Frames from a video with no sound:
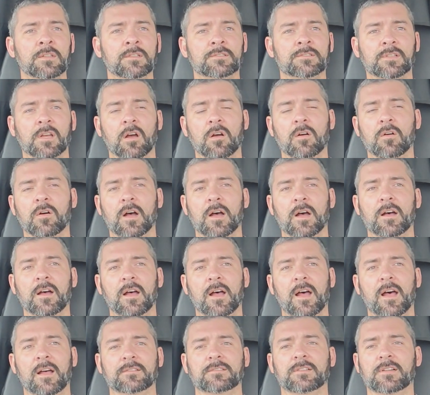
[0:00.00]
So
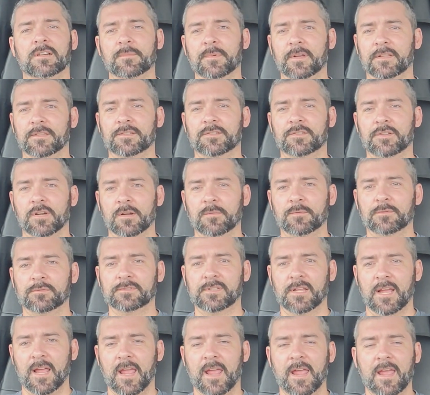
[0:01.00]
I'll talk about the
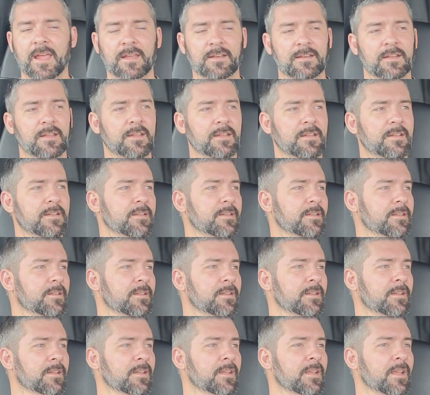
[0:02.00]
troubles I had
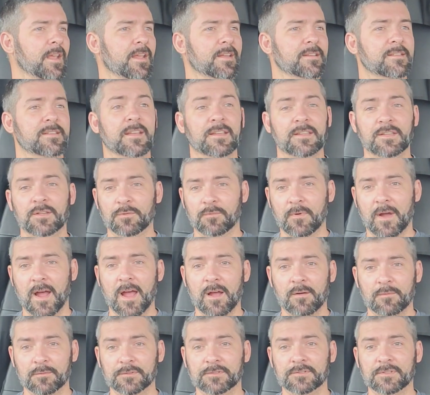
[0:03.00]
and tell you why
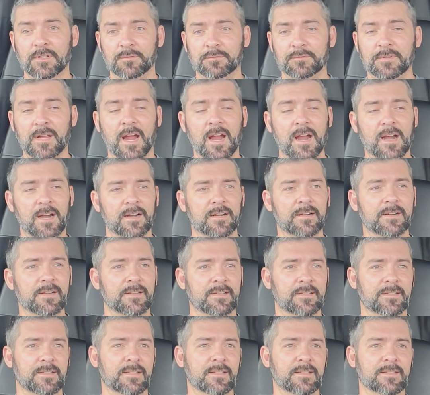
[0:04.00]
I was so tired
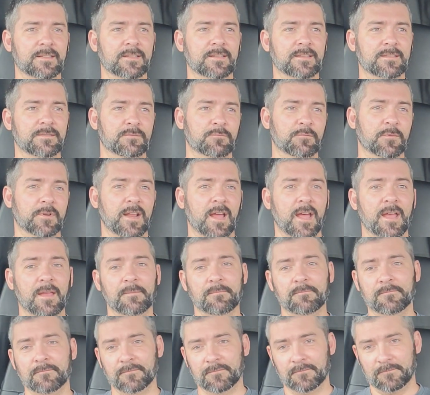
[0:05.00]
when I
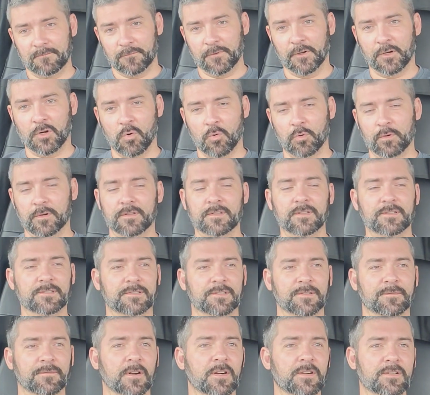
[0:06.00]
recorded this
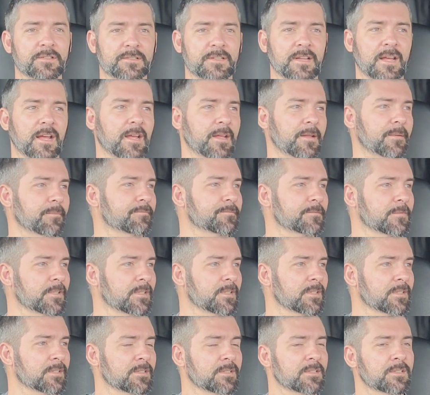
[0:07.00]
the first
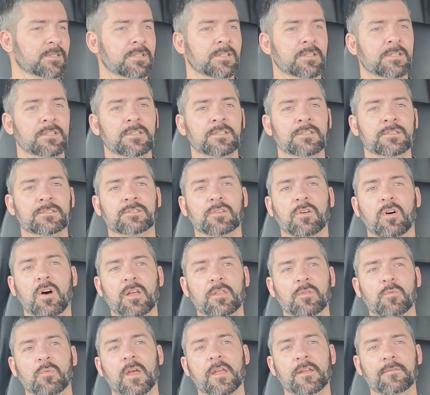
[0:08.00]
time. So
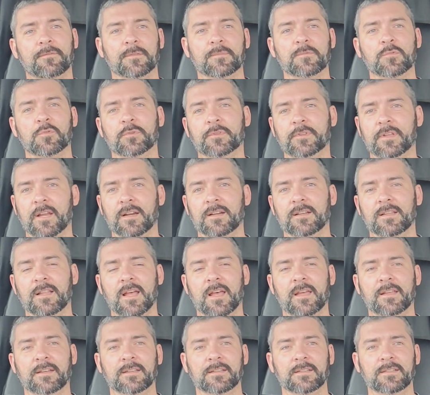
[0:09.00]
on the way from North
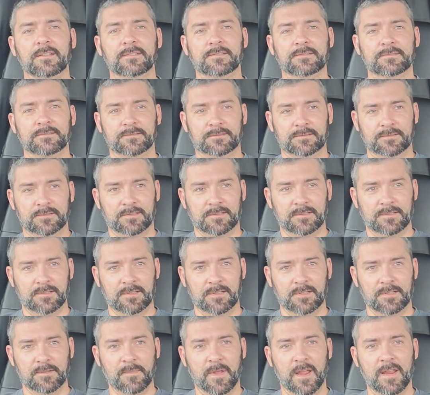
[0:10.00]
Carolina
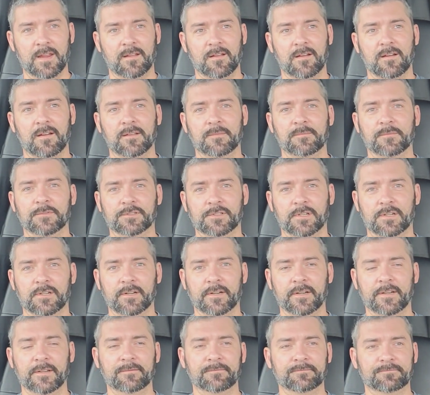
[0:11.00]
to Macon,
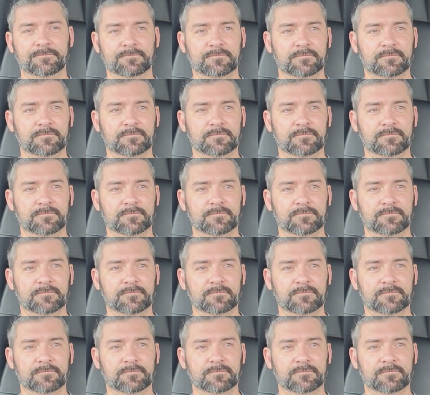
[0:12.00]
Missouri,